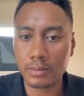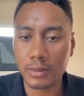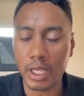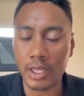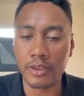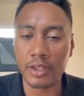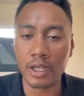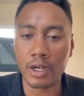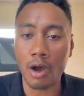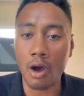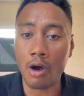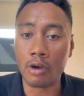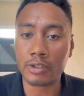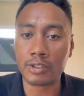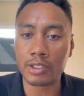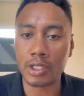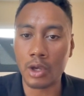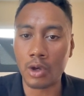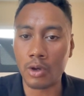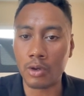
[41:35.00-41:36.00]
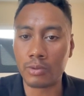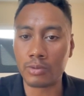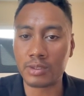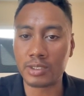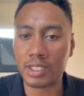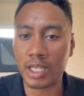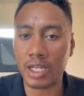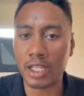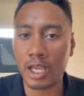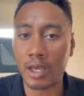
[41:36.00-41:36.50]
And then also
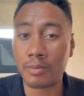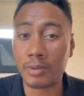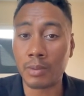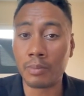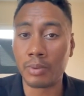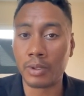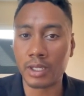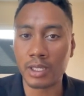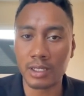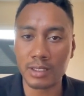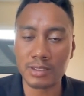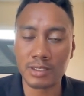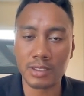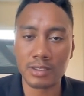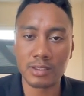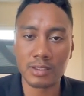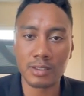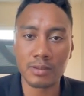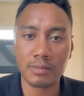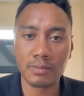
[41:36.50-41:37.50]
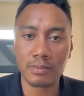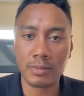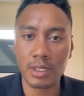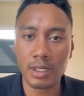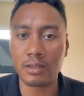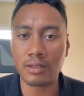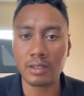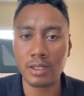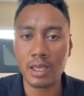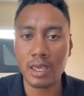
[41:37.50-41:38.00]
setting up the booking system.
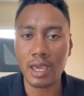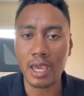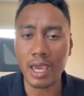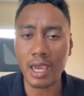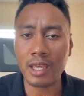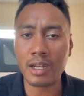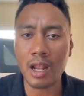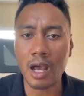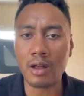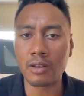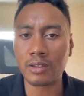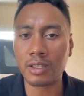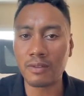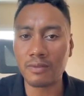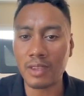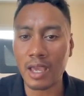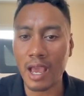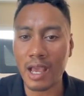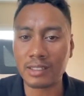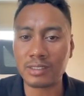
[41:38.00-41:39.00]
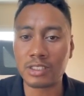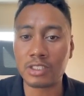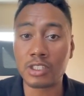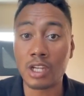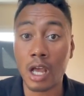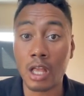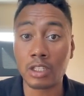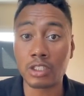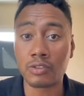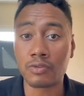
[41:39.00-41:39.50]
And I'll leave that as a
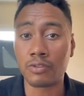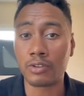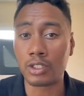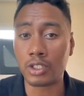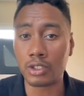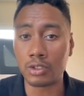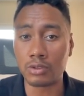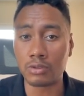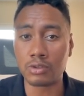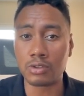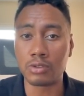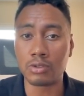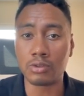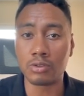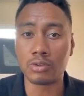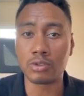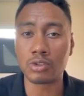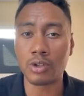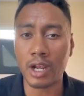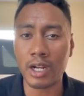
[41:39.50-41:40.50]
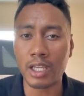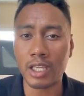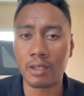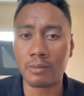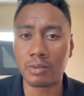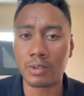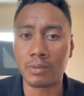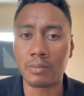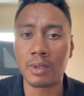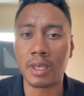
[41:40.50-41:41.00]
challenge for you to try to
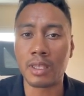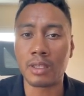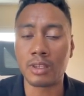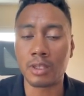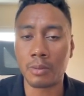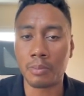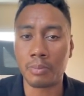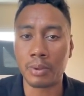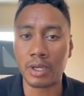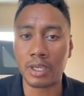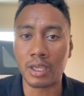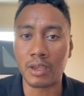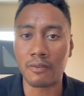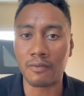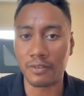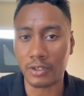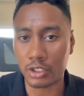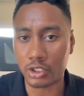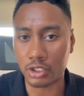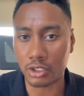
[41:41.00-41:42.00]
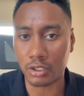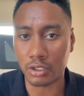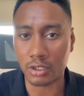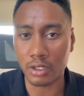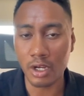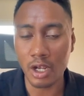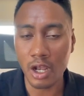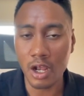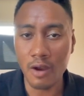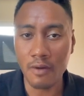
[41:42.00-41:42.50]
implement the booking feature
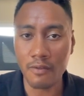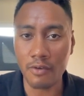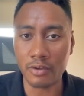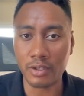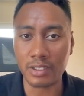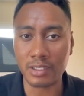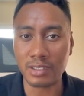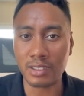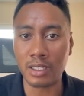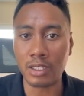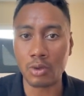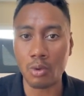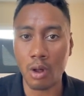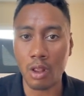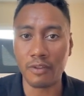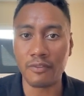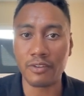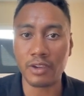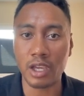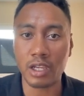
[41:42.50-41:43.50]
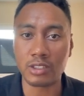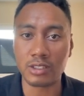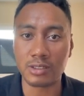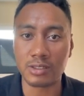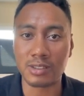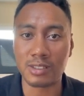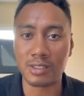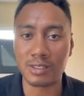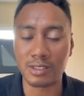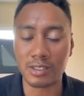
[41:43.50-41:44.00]
for this lead qualification
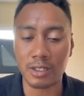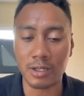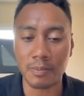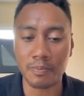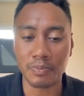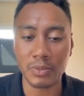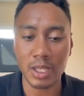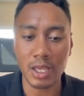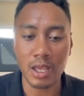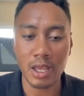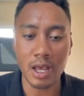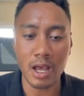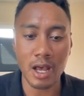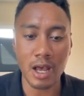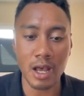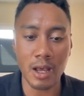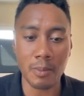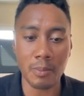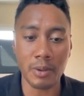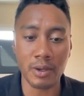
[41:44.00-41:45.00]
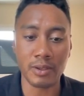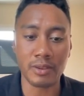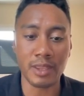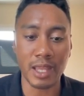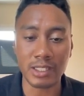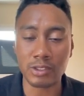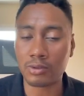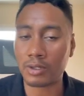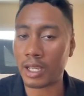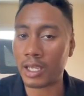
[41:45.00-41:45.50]
system. But
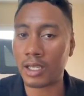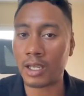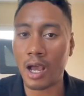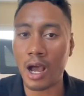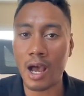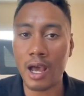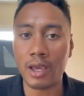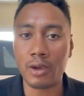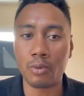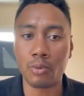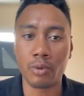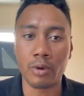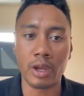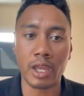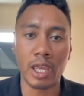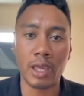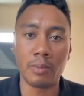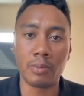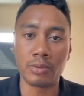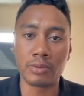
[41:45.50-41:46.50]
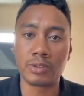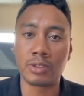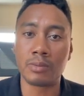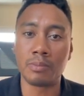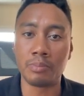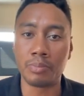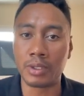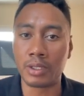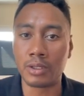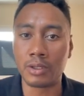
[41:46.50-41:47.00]
that's what I got. We're able to
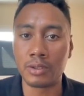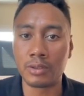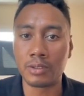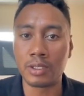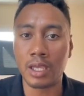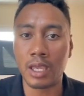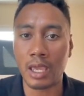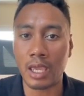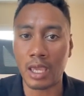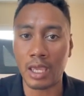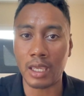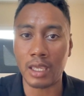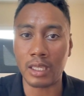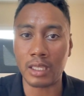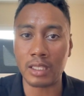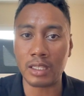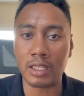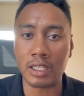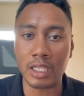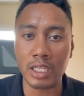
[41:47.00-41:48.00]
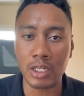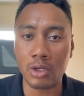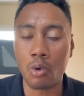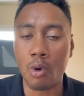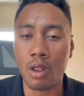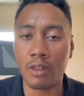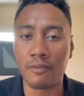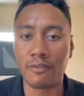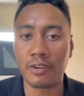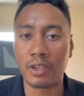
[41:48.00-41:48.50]
build a lead
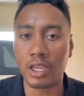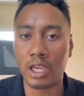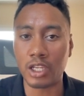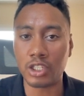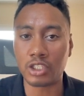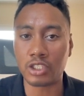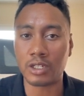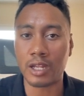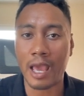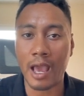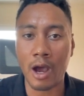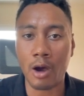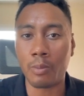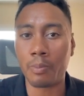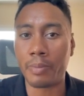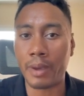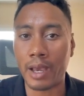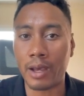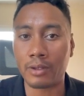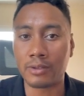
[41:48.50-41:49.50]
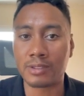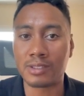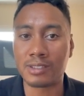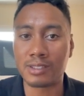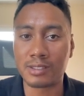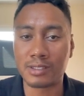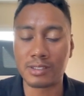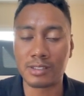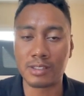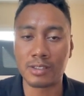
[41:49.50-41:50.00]
qualification outbound
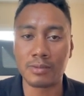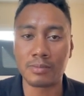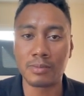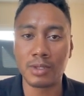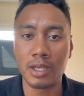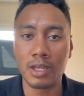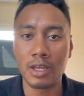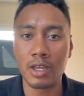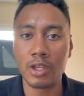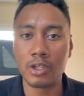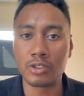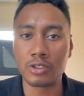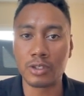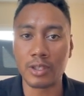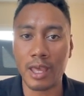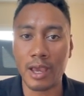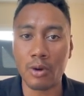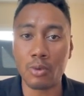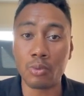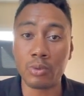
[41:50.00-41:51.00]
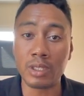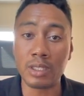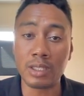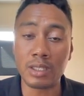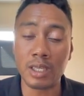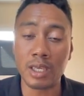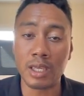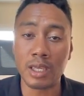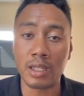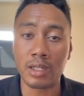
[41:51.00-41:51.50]
system so that we
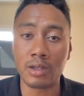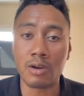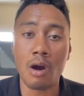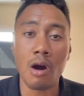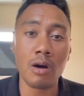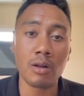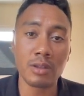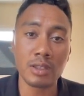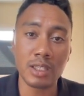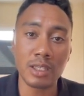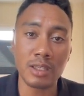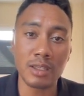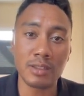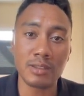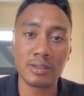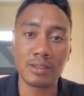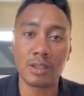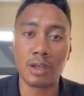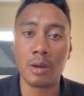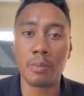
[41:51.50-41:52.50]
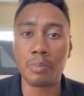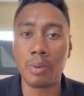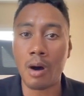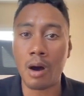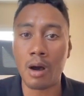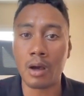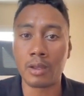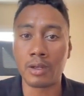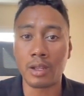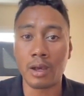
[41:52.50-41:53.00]
can call leads
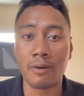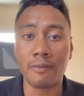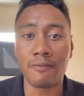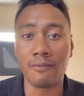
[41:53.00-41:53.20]
upon a